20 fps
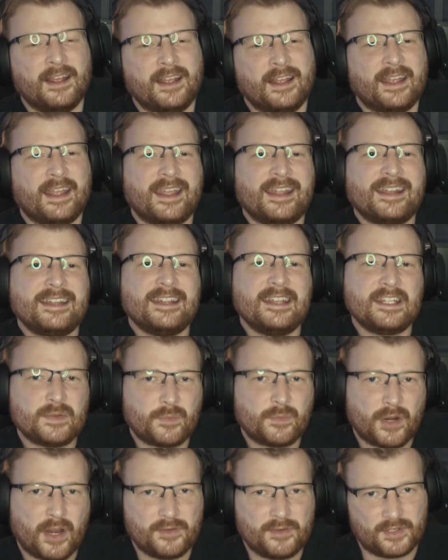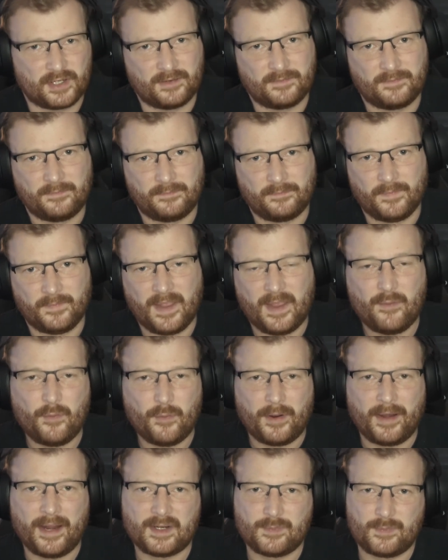it needs a browser. It really
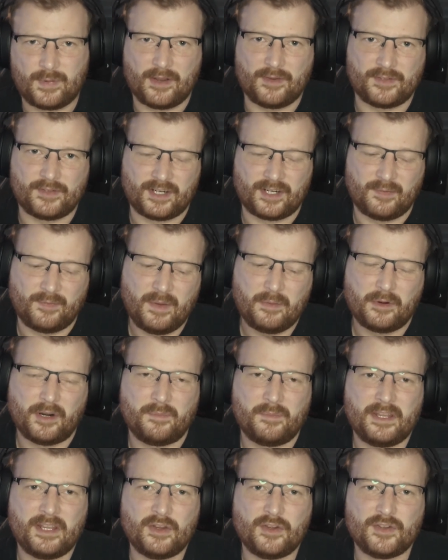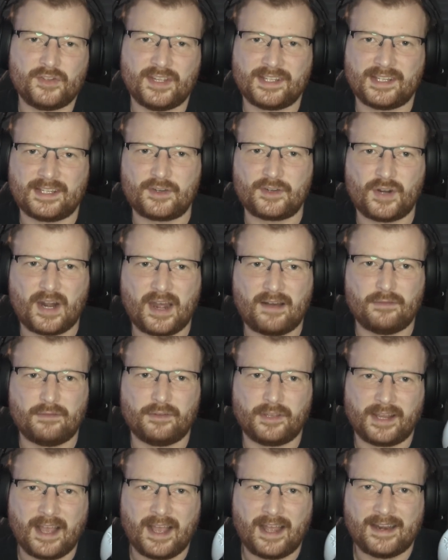needs a browser. People are going to be using this as a
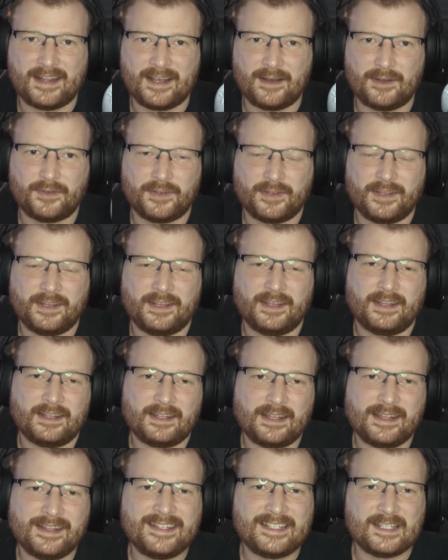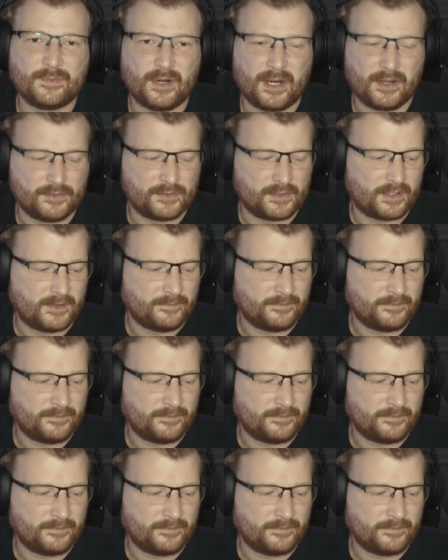traveling handheld. It needs a browser.